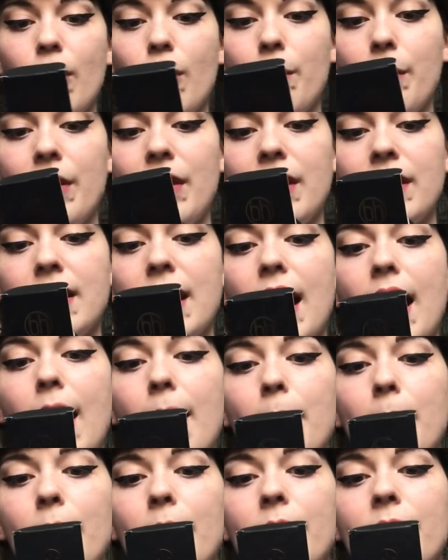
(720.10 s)
opened the
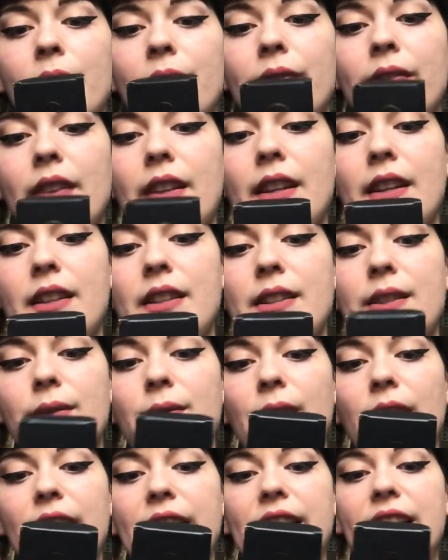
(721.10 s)
top. It's a
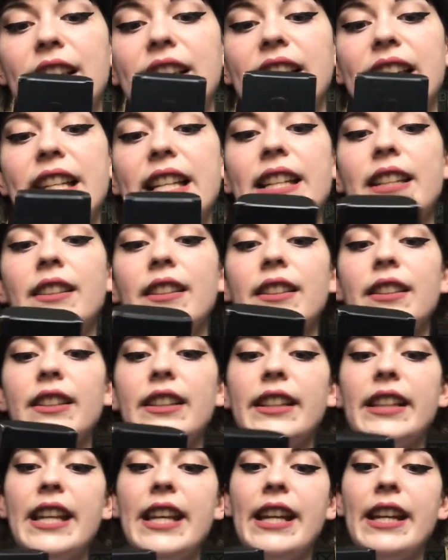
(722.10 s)
very clean
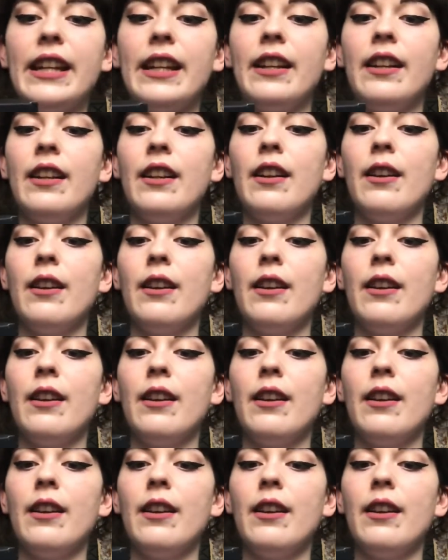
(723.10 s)
looking